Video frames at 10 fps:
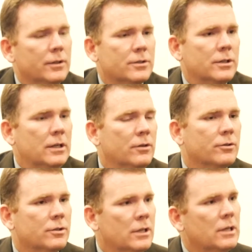
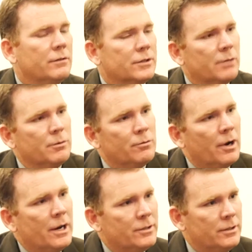sea levels have been
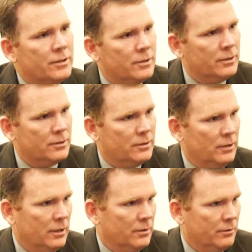rising since the
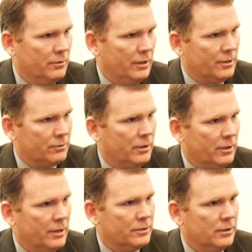end of the last great
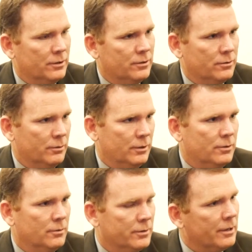ice age
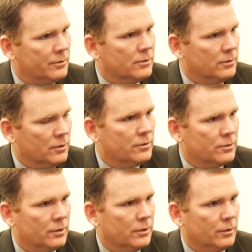22,000
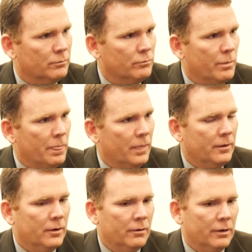years ago. All